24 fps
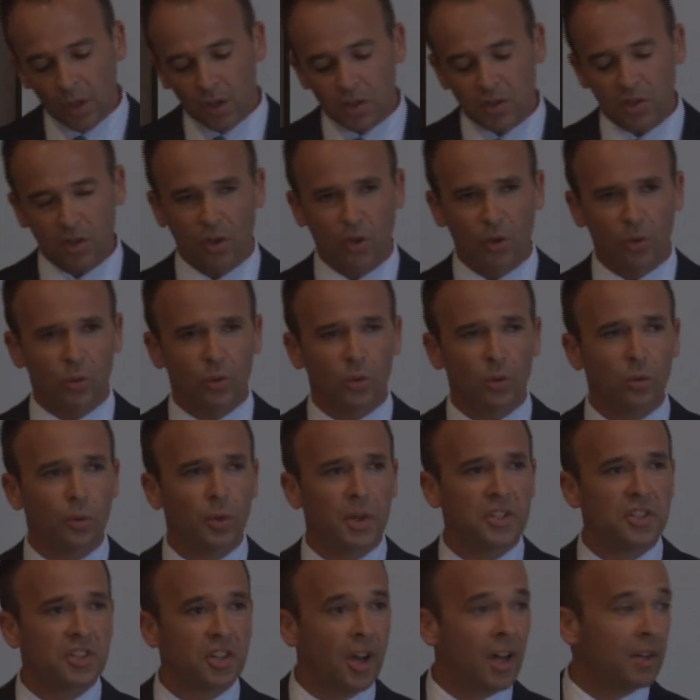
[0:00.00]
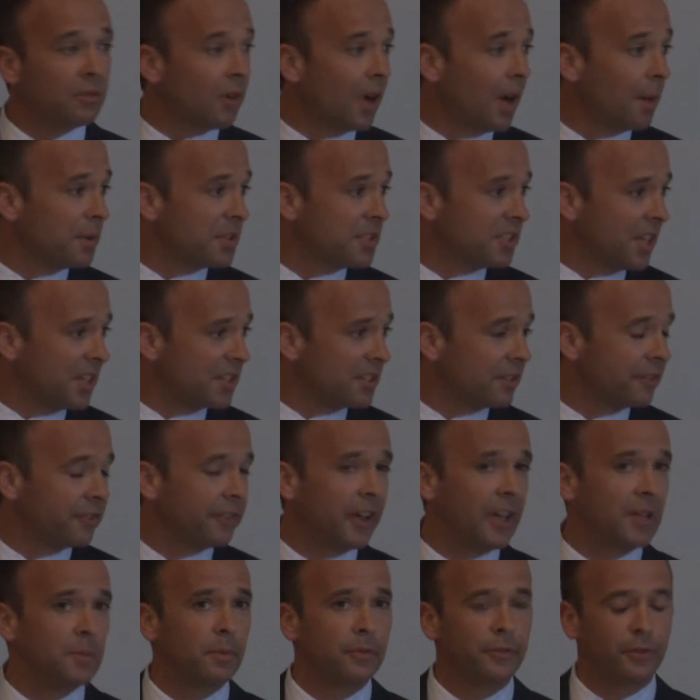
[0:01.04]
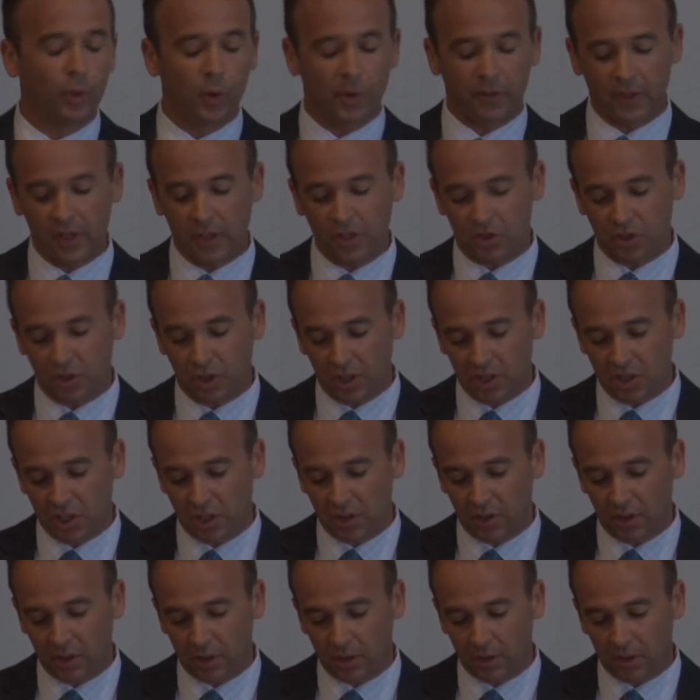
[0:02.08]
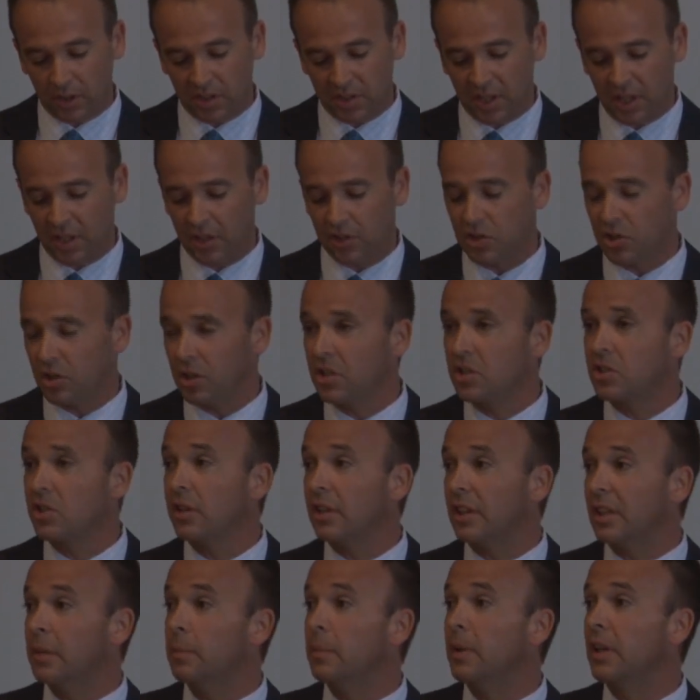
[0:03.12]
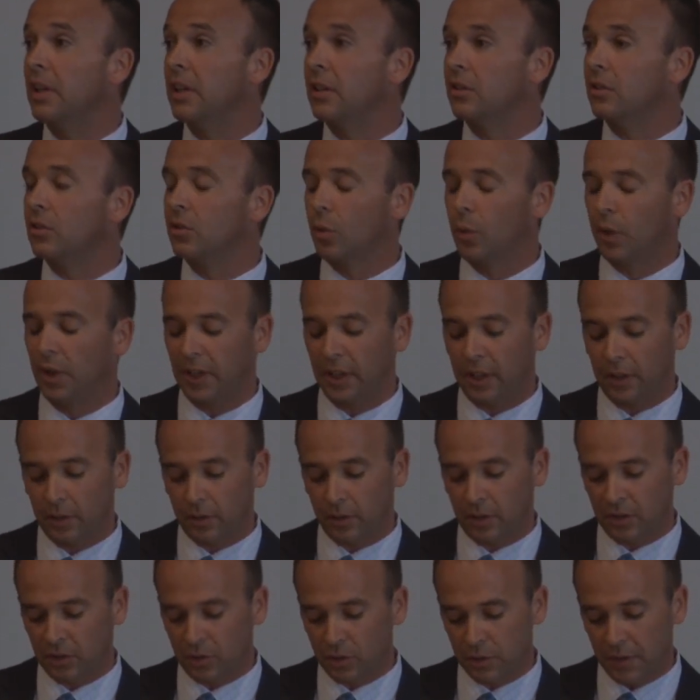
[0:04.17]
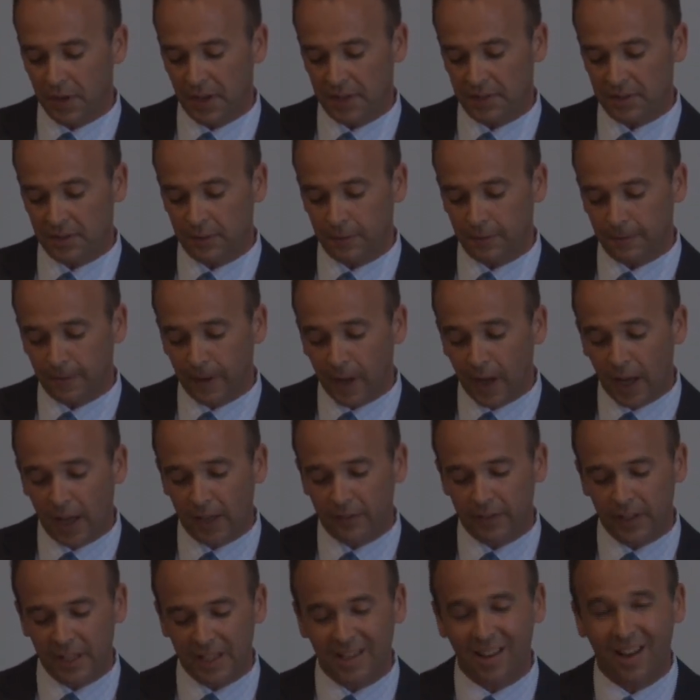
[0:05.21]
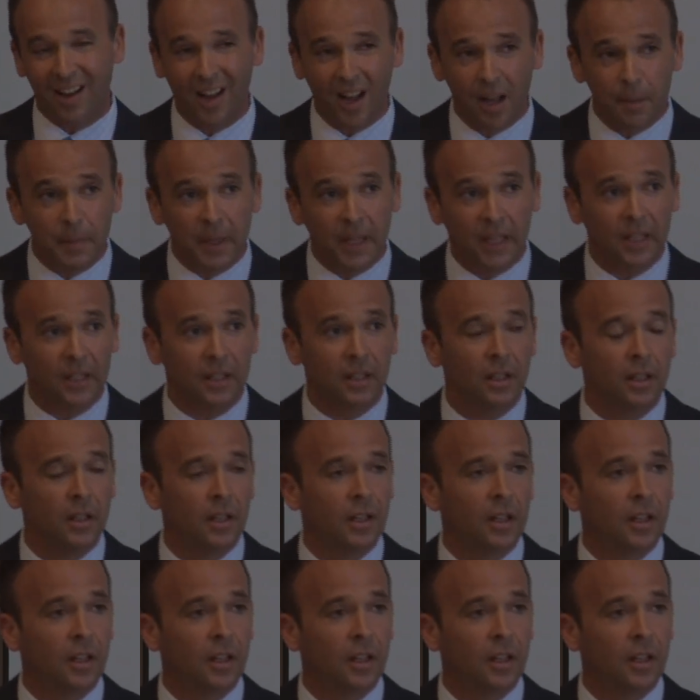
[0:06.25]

So when John Roberts testified before the Judiciary, the Senate Judiciary Committee in, 20, in 2005, he commented